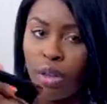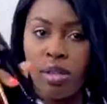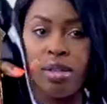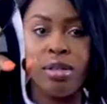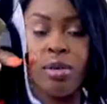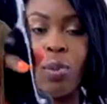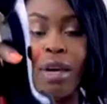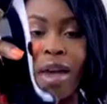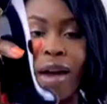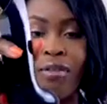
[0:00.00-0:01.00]
This is the one I
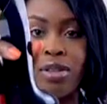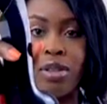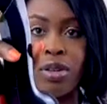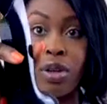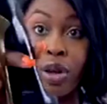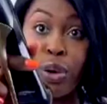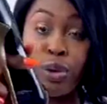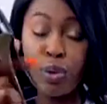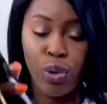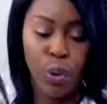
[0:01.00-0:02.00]
have, is the Good Girl
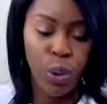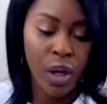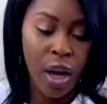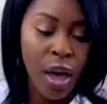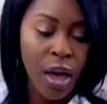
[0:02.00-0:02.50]
New York.